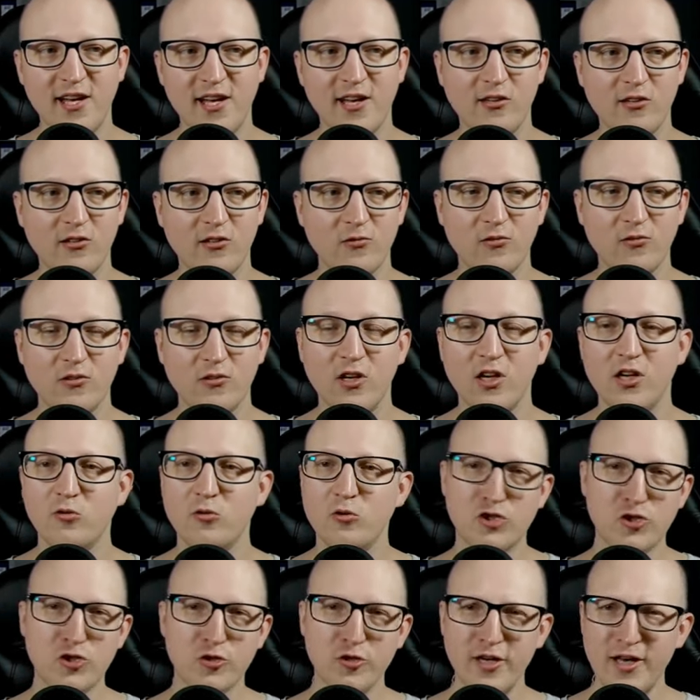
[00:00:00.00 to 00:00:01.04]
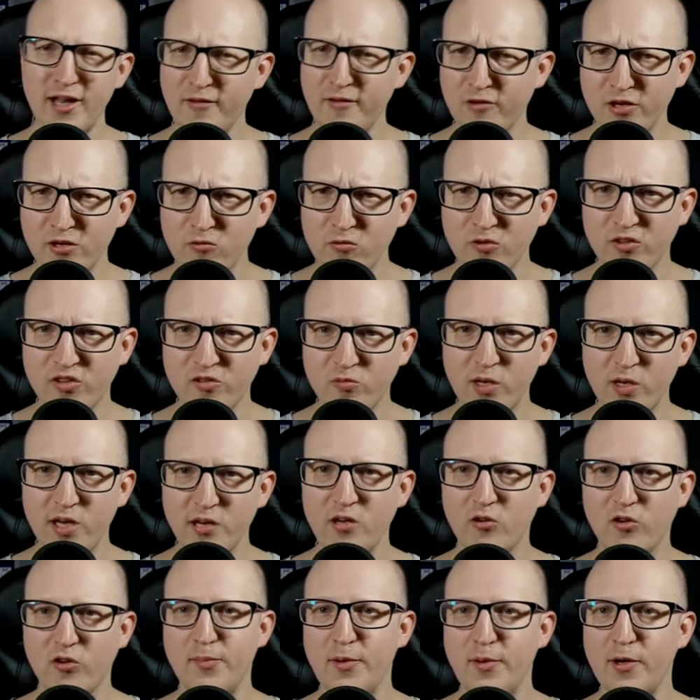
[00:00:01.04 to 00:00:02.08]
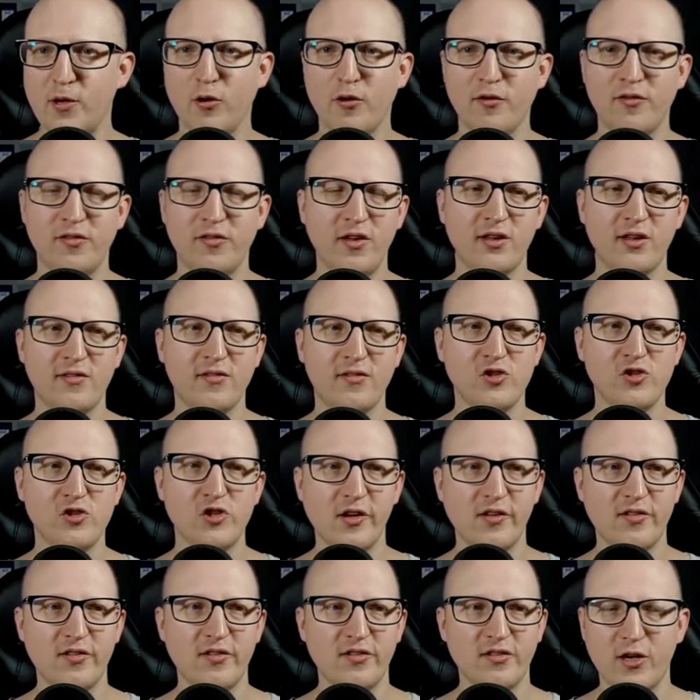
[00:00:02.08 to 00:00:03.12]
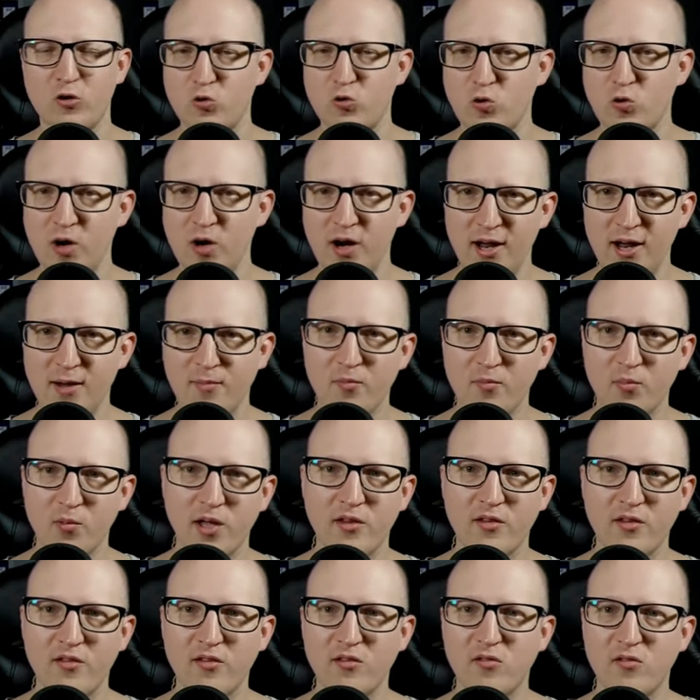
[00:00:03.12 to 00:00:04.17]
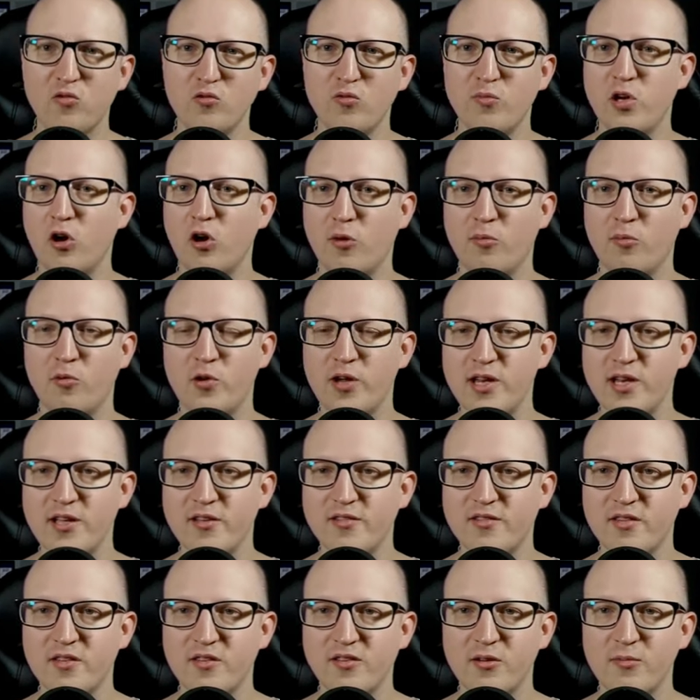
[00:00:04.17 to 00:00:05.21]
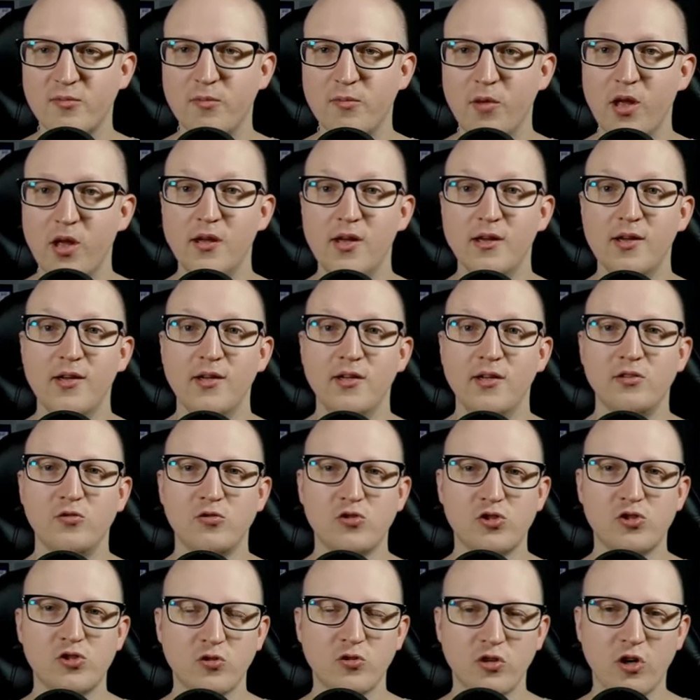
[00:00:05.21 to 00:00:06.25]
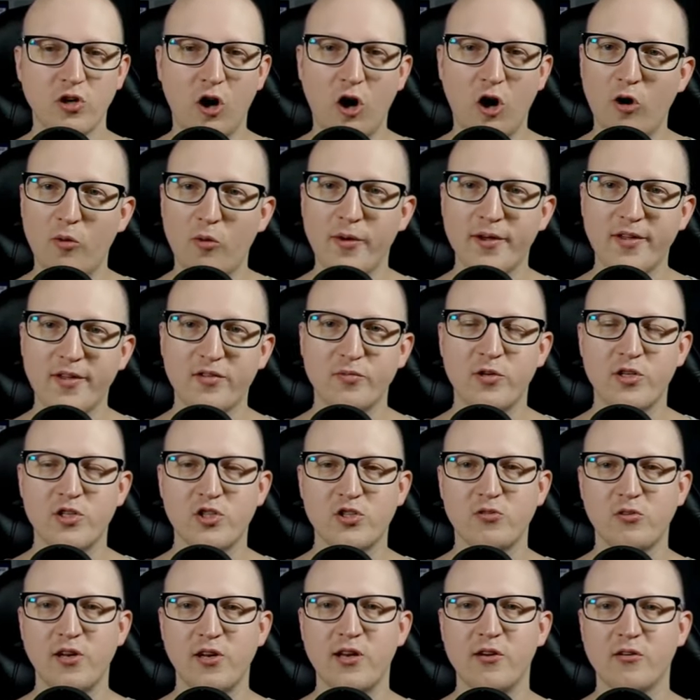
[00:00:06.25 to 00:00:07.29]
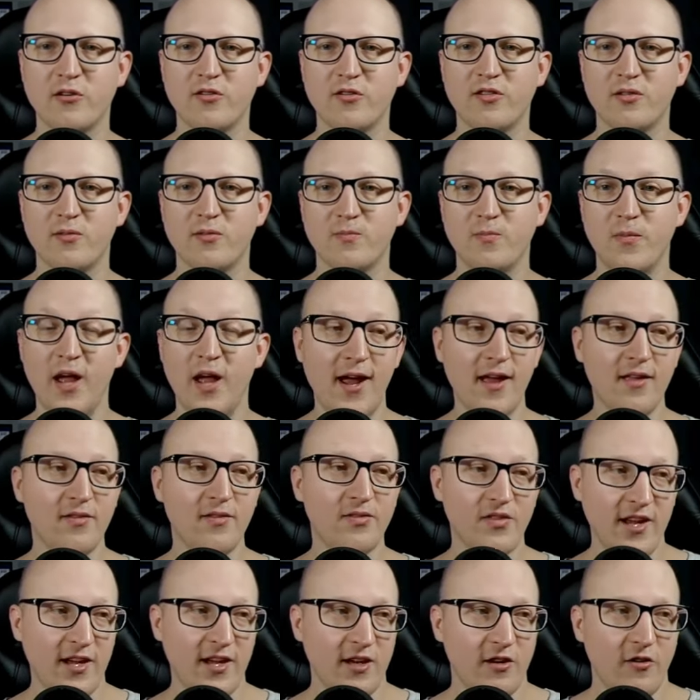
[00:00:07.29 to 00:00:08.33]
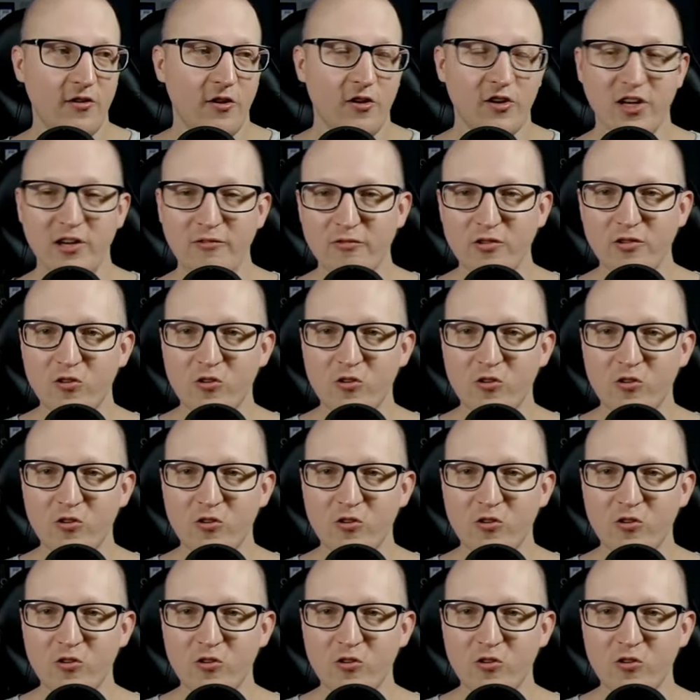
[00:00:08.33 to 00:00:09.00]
you should never use Windows because it's just a crap and so on auto 720p. System. You should always switch to change Windows. that to 1080. see what happens.